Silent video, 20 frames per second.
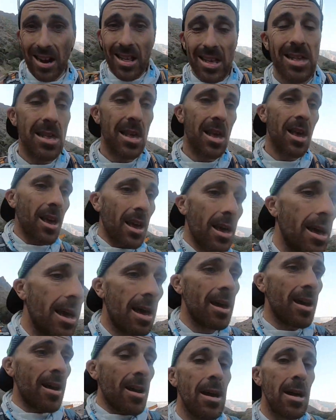easy.
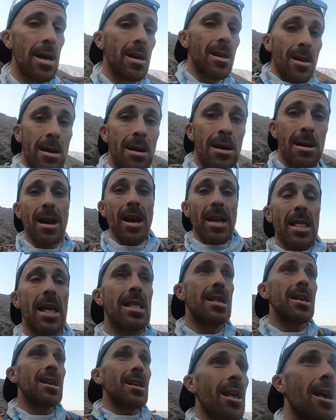Okay, that's
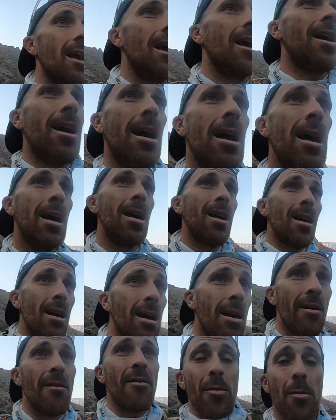it.
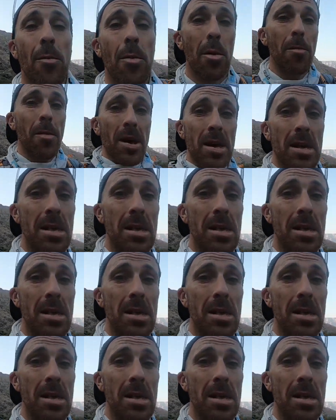A few more miles